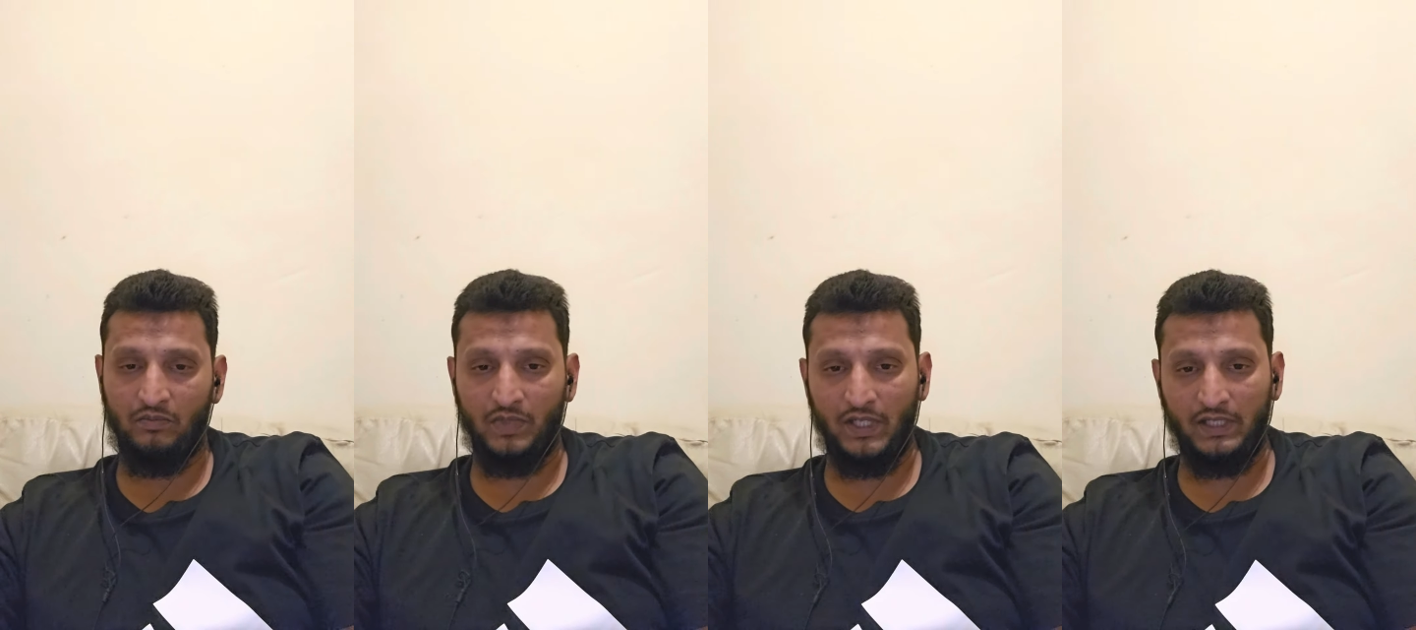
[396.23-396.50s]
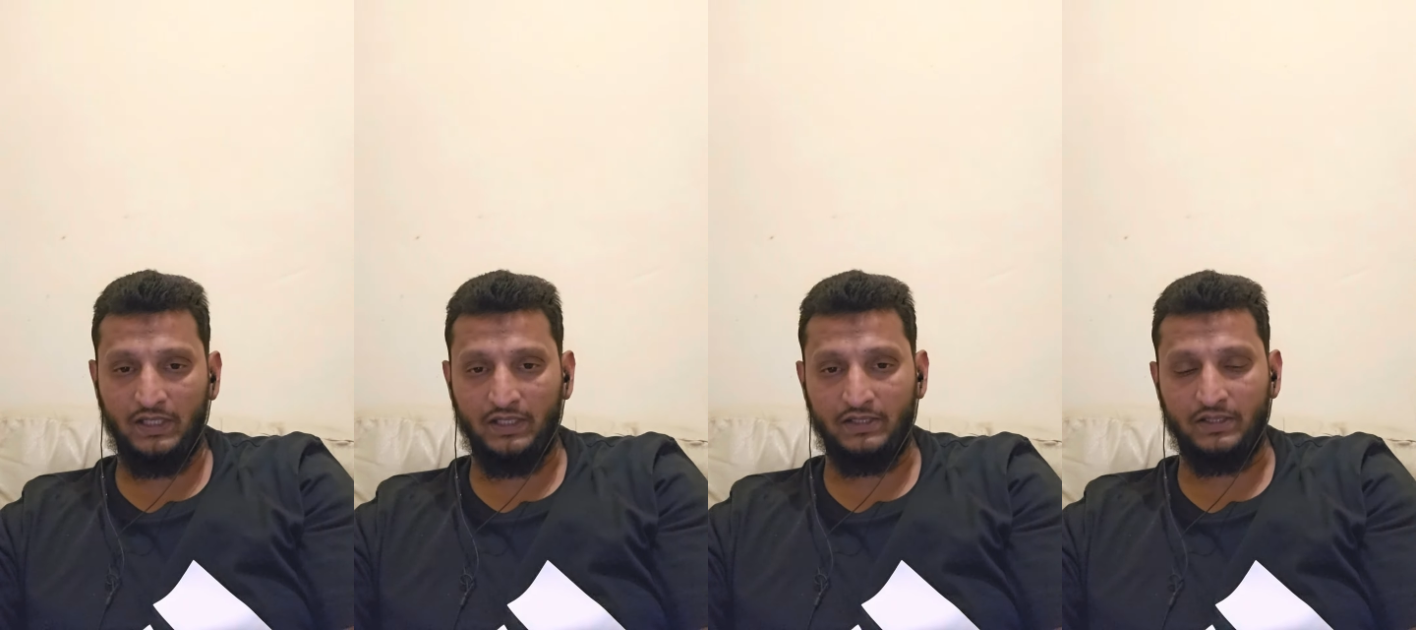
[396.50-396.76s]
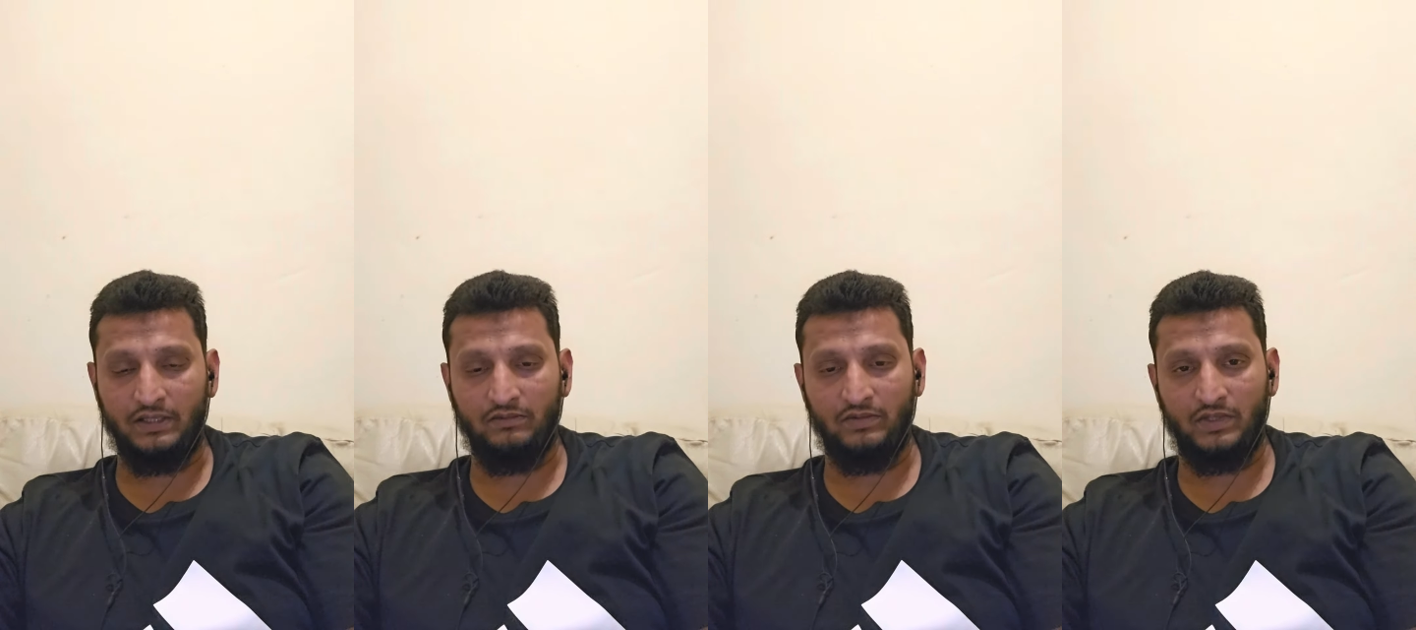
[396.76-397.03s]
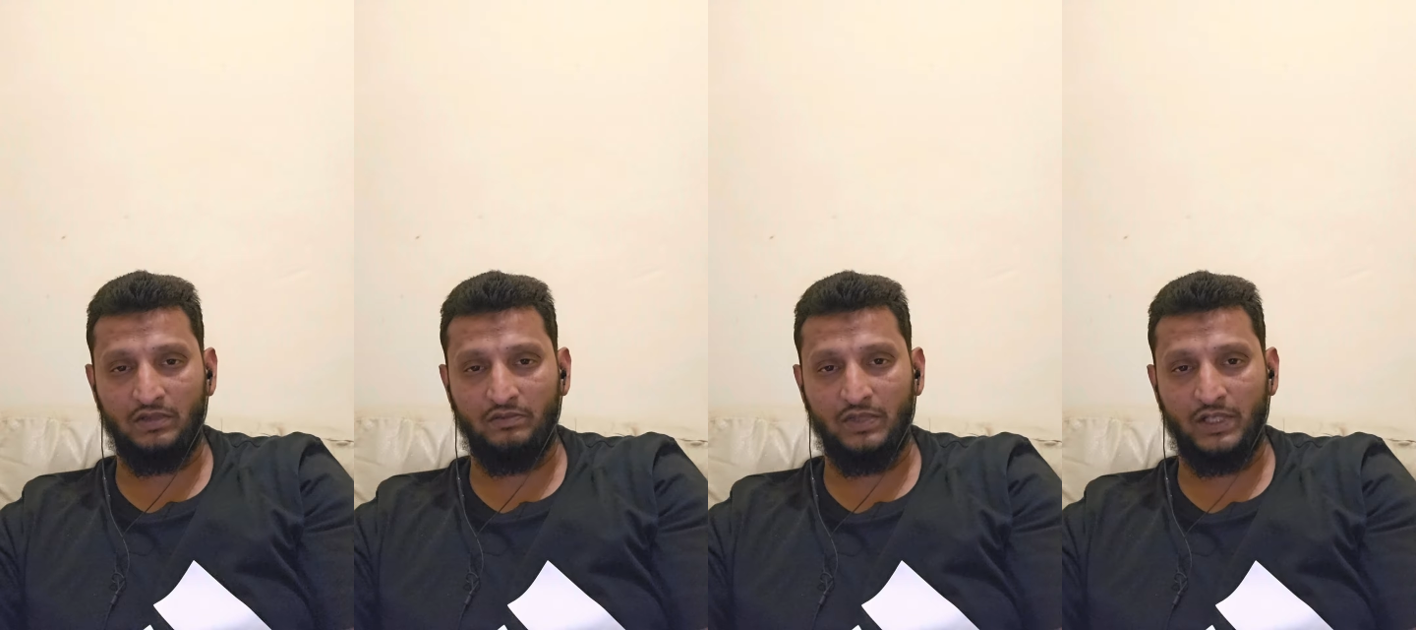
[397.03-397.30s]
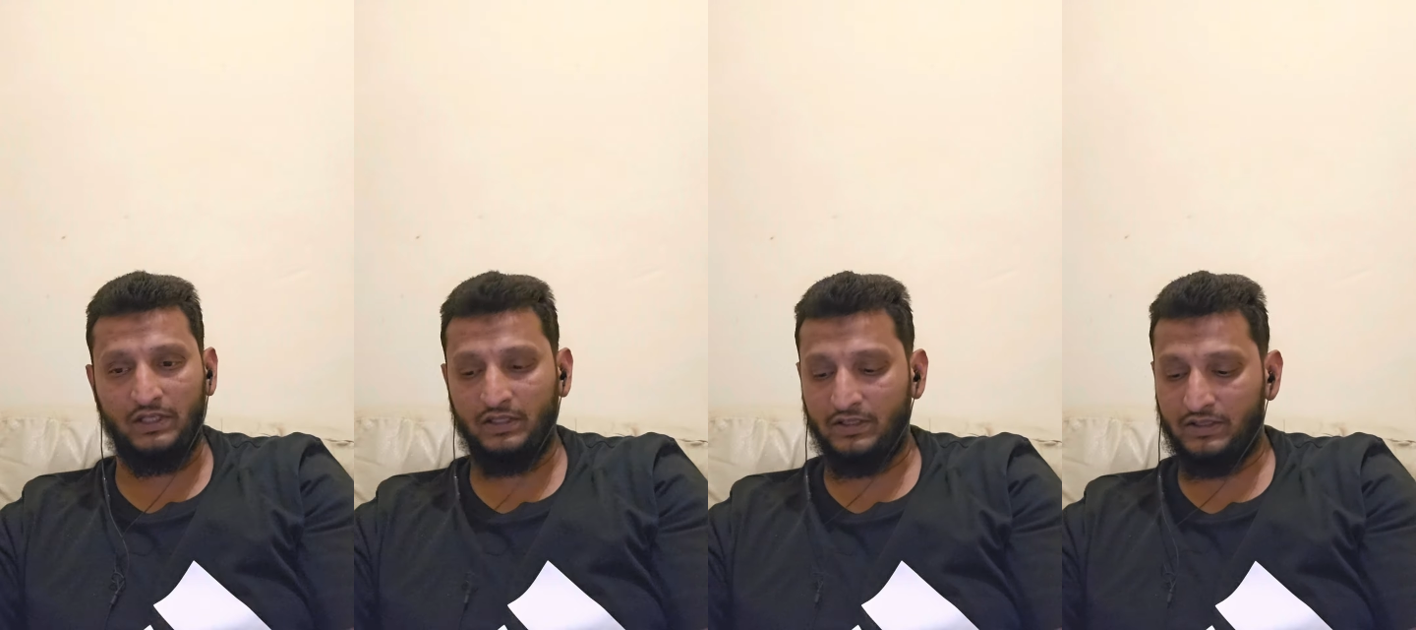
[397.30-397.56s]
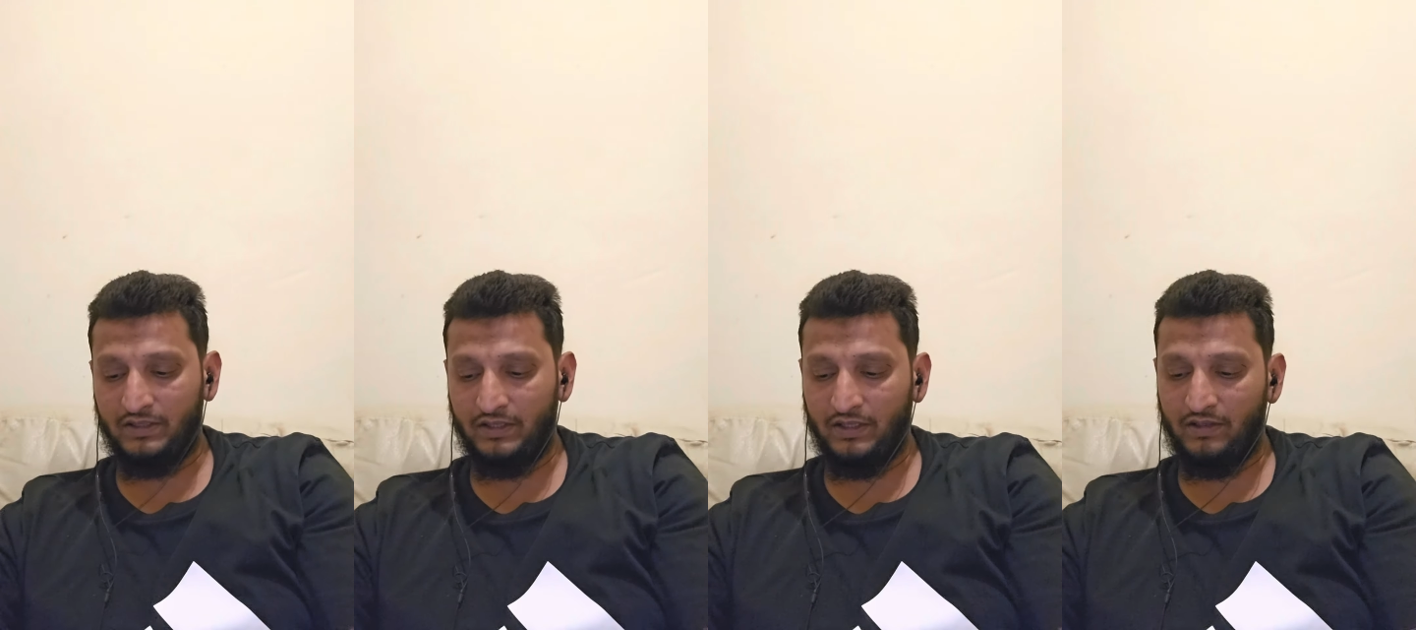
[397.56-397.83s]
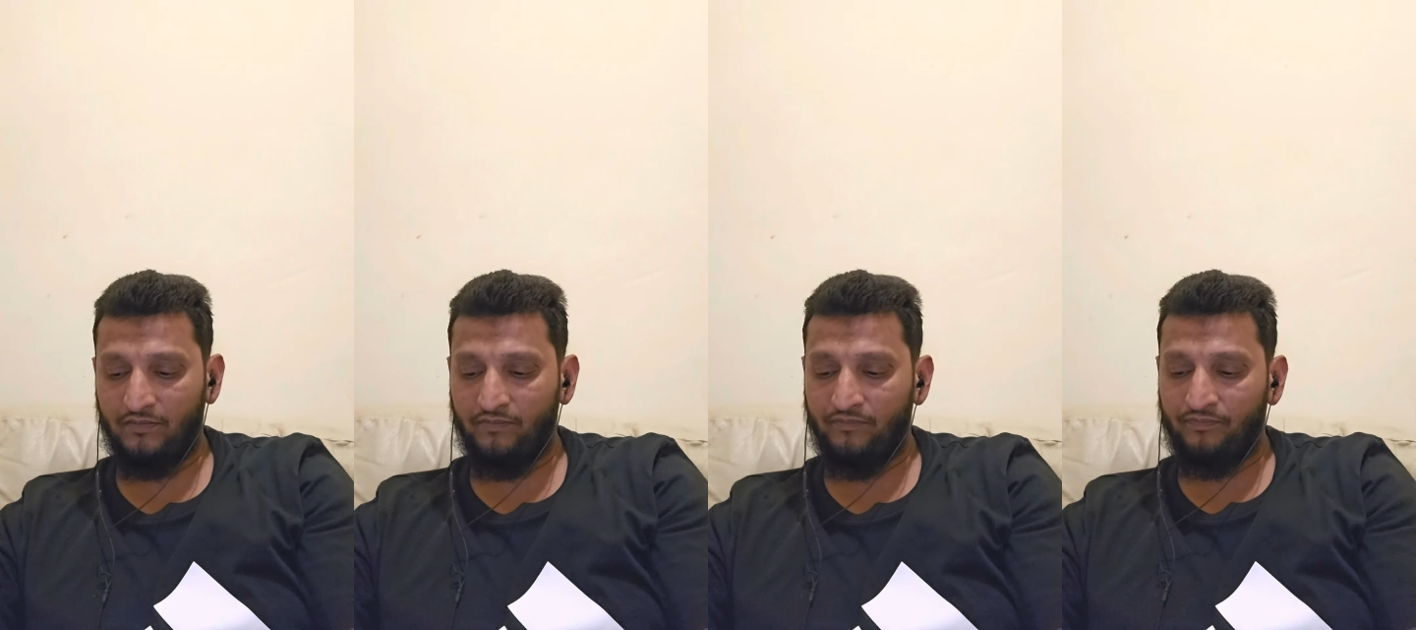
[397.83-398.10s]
Blacklisting. What is blacklisting?